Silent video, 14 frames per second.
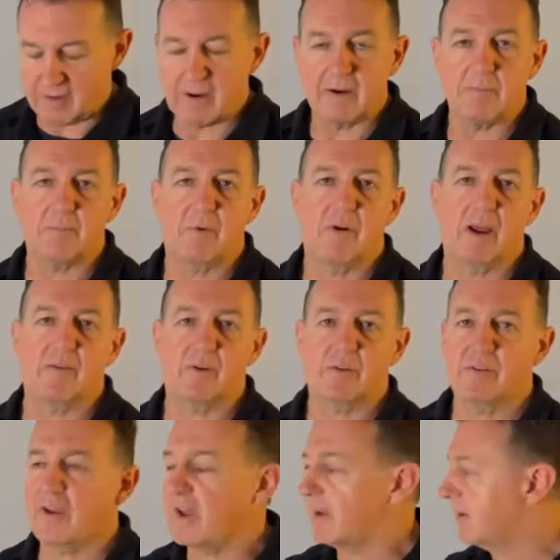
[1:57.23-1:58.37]
as I
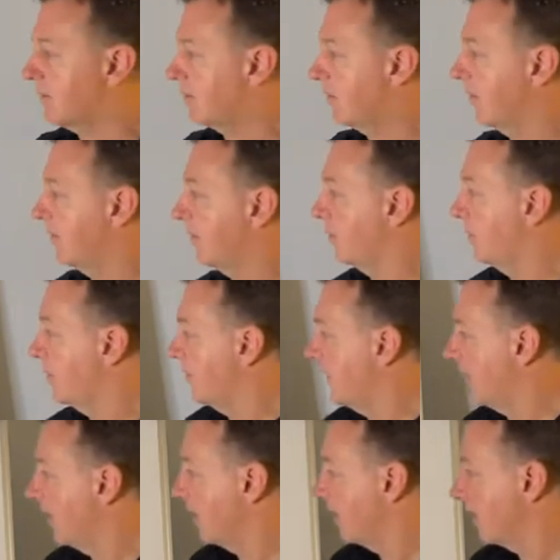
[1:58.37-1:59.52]
say, there's a
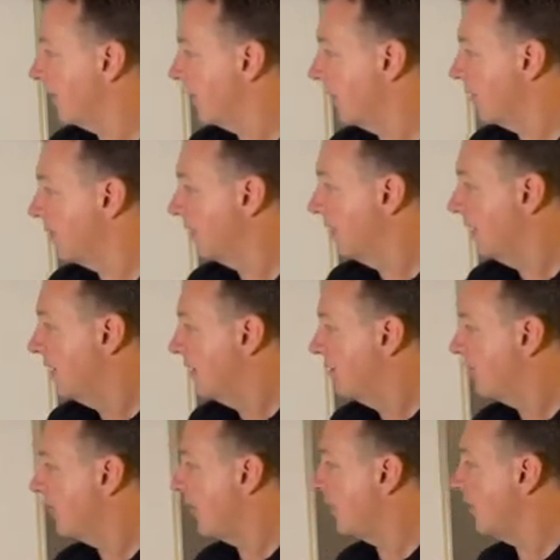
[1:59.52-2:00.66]
particular kind of
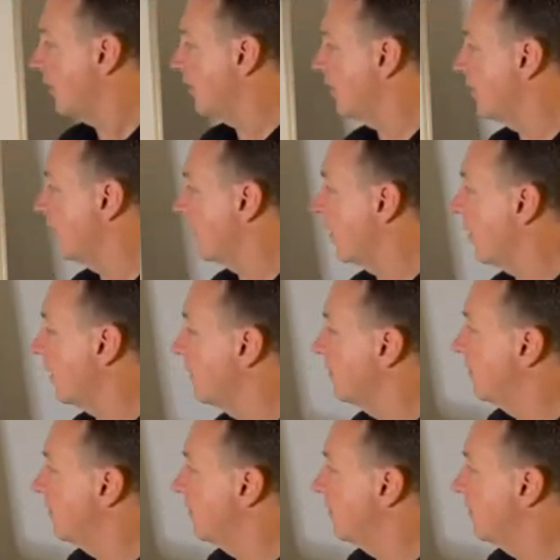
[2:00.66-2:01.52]
focus, if you like, of